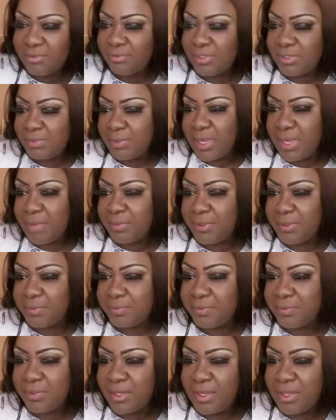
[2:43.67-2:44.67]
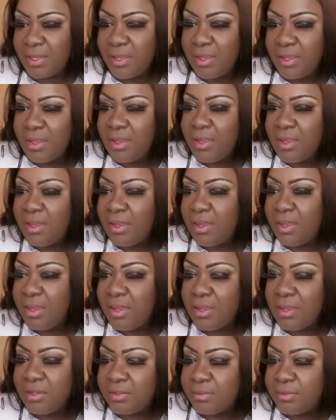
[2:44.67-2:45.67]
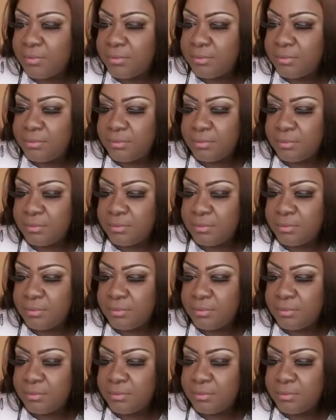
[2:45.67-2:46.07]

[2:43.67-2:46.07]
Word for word: What's popping? Um,